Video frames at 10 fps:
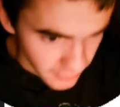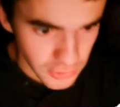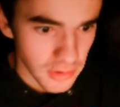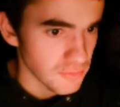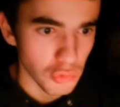
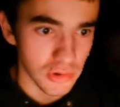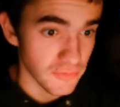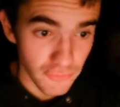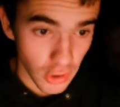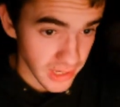don't even want to
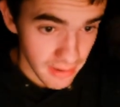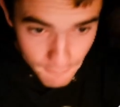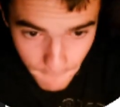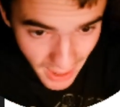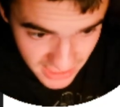fucking
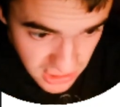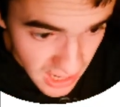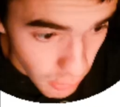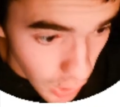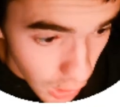imagine
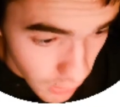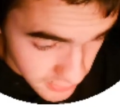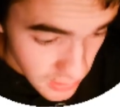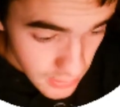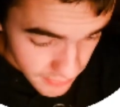how hard
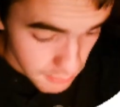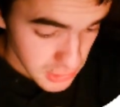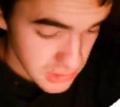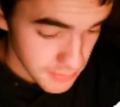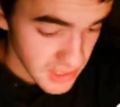that must
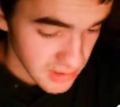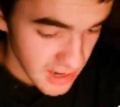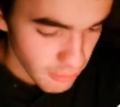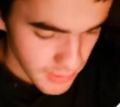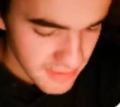have been and how
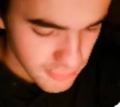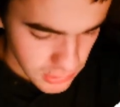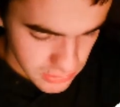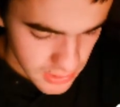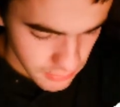painful as
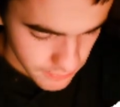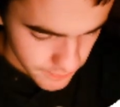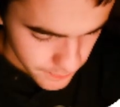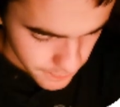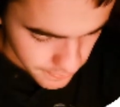well.
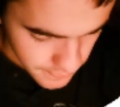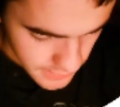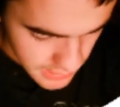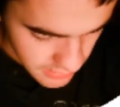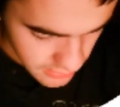
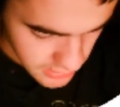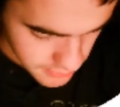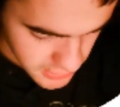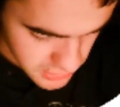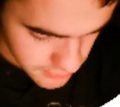How hard it
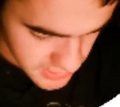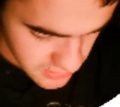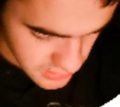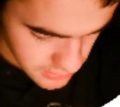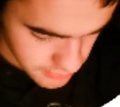must have been
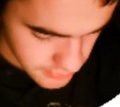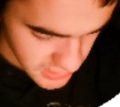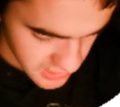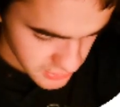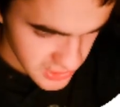to, you
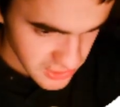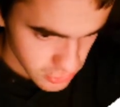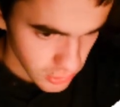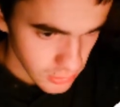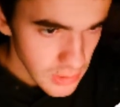know, stay
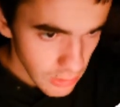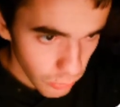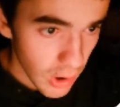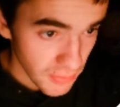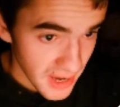strong
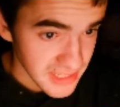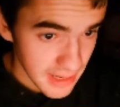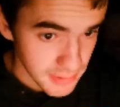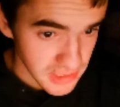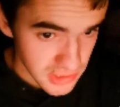while that is
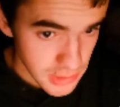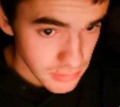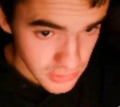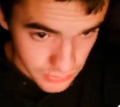happening to you. It's